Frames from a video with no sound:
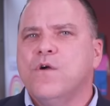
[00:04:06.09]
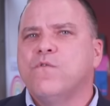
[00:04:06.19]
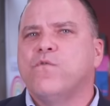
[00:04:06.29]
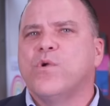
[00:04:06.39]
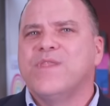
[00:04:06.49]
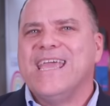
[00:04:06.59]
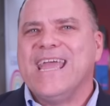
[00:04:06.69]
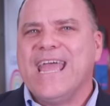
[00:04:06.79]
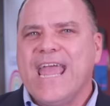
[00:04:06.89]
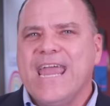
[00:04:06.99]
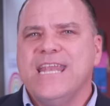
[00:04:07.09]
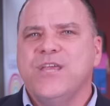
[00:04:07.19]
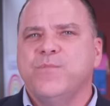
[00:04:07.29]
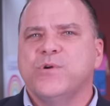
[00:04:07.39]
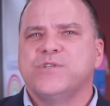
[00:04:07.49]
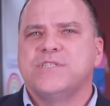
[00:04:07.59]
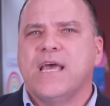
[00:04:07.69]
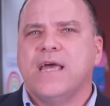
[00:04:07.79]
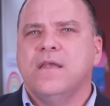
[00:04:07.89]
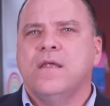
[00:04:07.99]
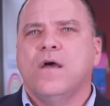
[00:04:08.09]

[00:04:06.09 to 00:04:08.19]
for the 80%